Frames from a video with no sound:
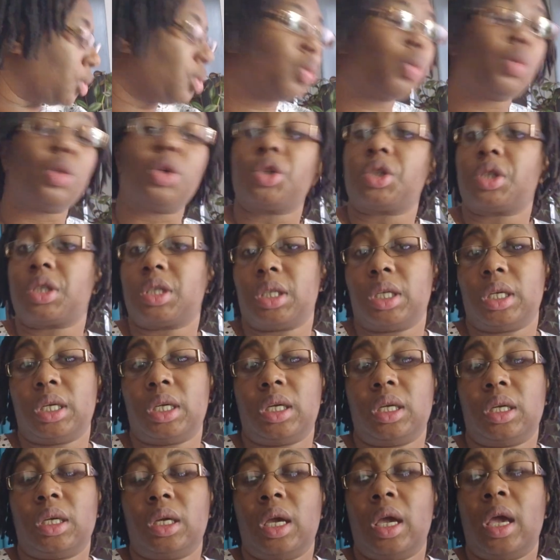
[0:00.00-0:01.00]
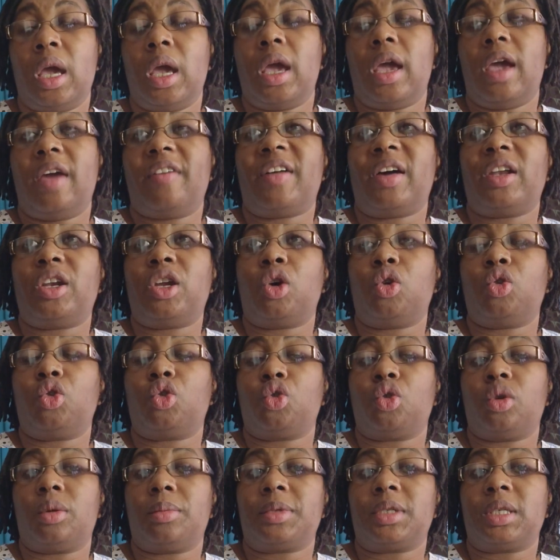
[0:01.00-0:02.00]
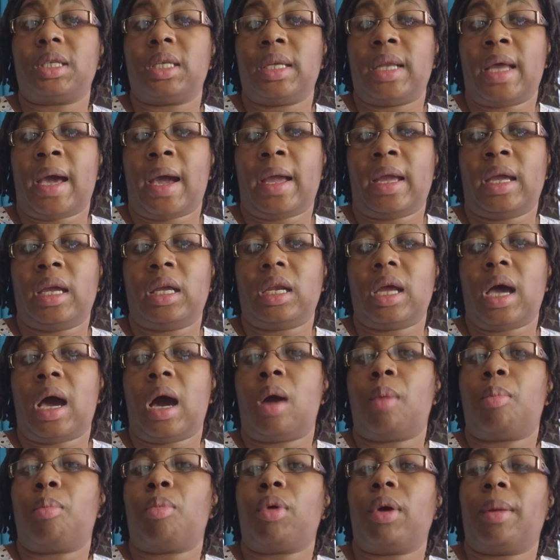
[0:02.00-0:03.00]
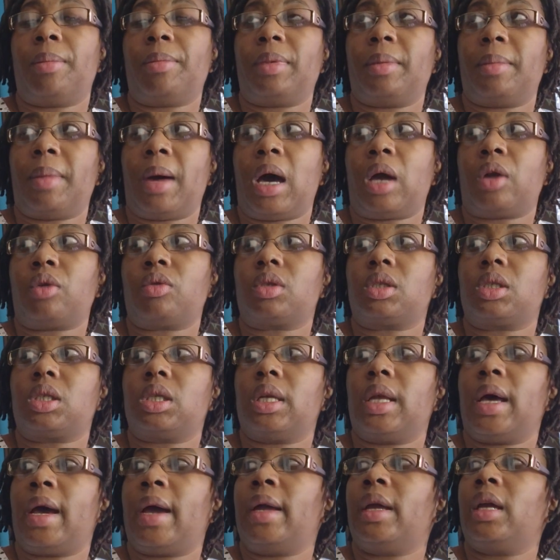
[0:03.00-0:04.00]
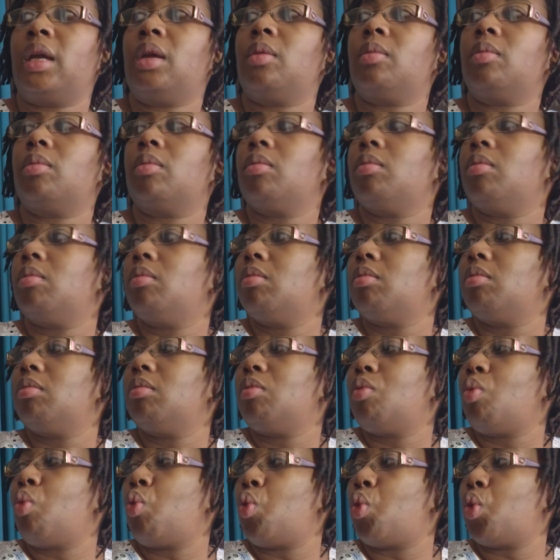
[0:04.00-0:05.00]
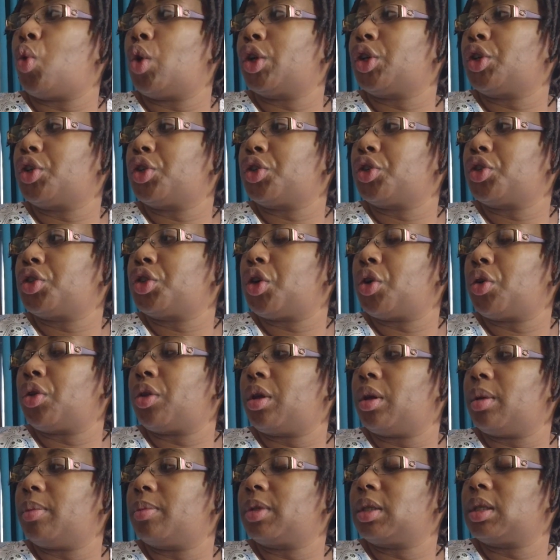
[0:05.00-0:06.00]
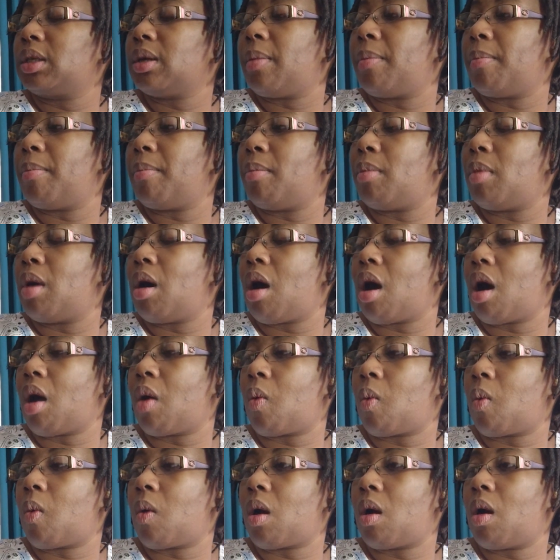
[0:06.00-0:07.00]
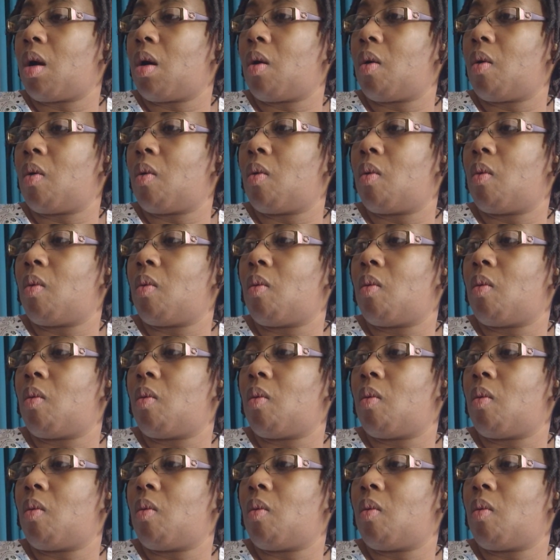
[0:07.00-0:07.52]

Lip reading: We'll see. If I don't do them tonight, I'll prep the bottles tonight, winter sow them tomorrow,